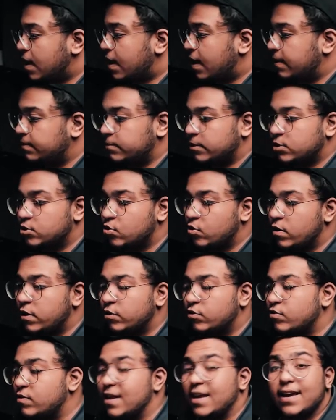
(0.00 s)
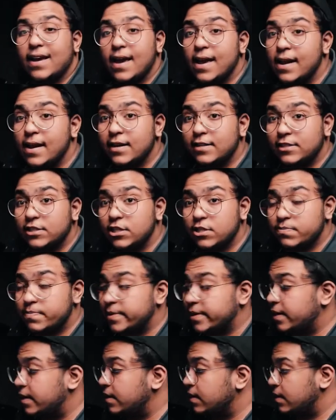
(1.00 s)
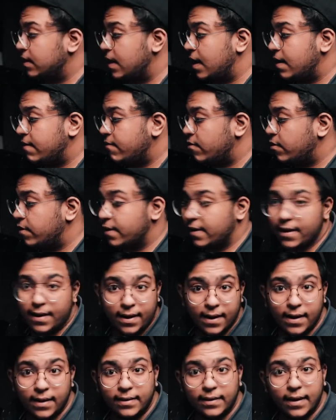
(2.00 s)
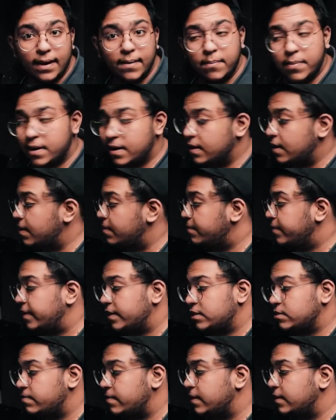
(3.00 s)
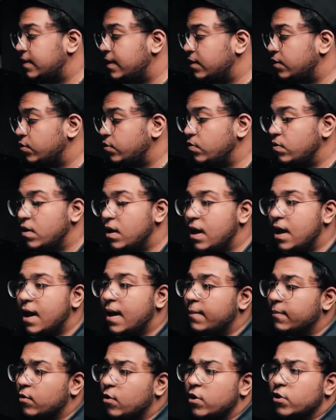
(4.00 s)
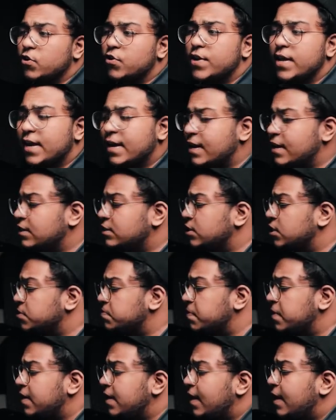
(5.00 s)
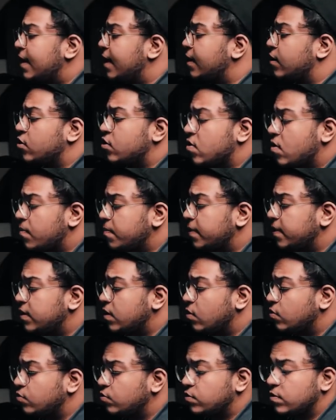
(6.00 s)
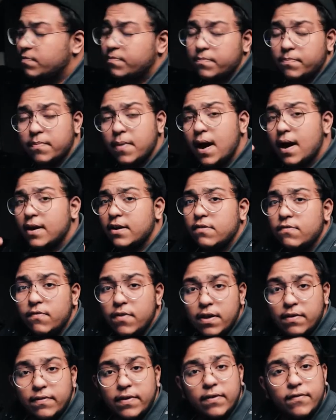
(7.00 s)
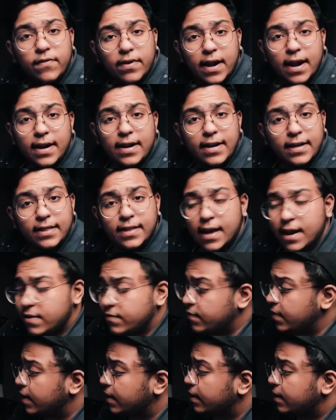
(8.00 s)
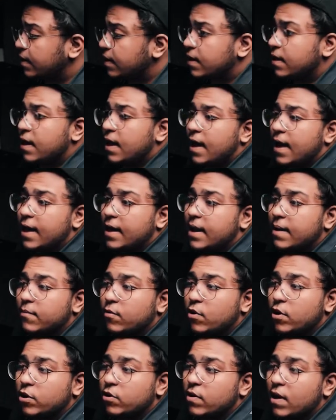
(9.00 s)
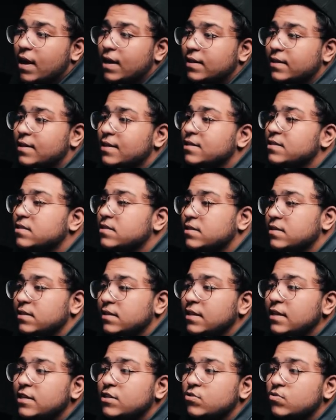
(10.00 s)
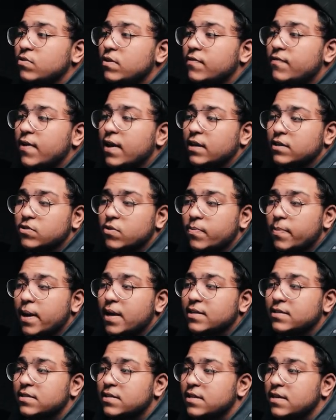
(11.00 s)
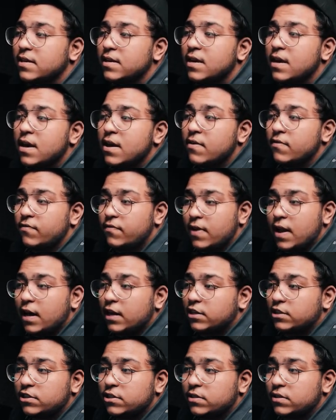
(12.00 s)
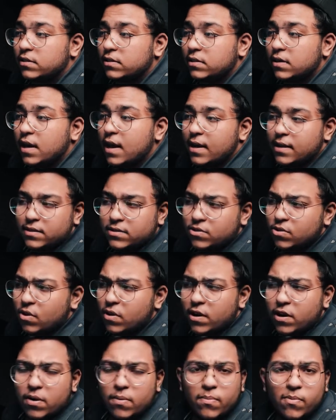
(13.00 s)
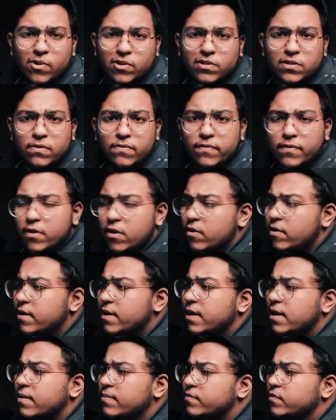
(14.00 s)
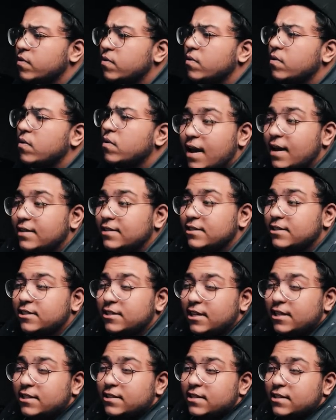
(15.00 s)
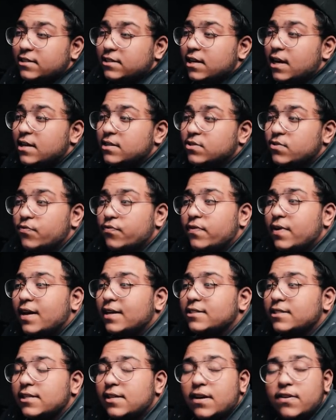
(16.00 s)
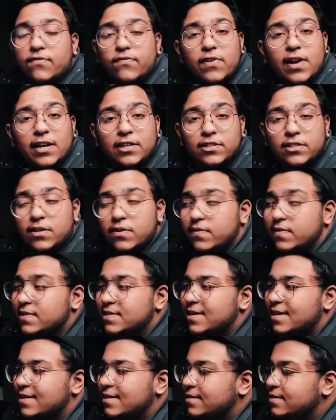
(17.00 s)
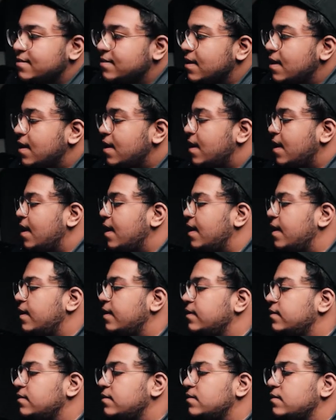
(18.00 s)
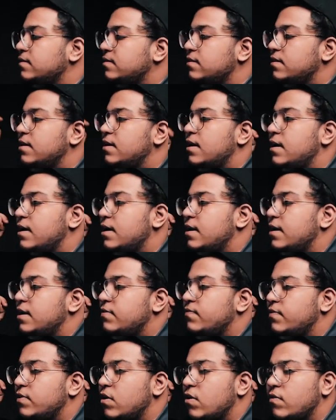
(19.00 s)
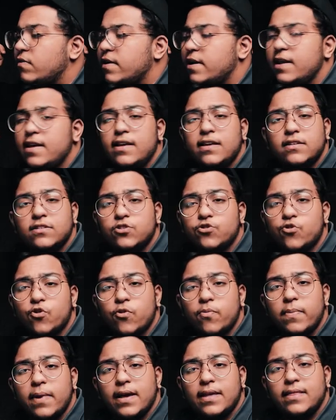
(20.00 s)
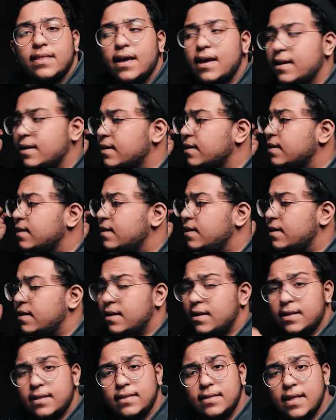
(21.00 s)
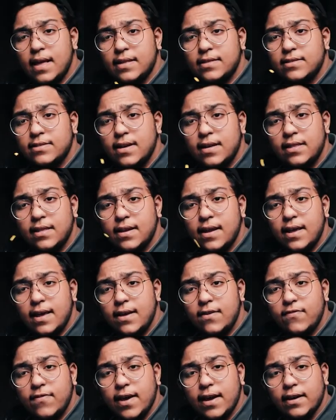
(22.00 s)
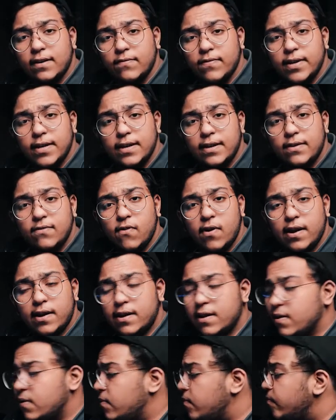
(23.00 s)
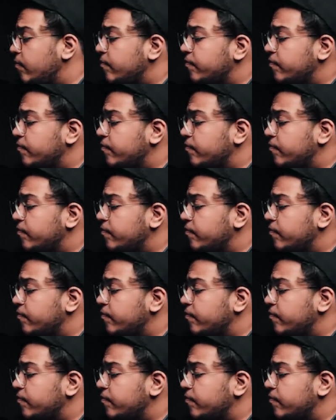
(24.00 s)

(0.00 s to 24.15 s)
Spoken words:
I'm just going to take an adjustment layer. I have already did that, but let me explain that to you. I'm going to take an adjustment layer and crop it down to the part where I need that effect. And I'm going to add these two effects, opacity, flash, and solid compositor would already come. So I'll just change the chance of flashing and flash nervousness, and it will already strobe like that. That's another effect we did right now.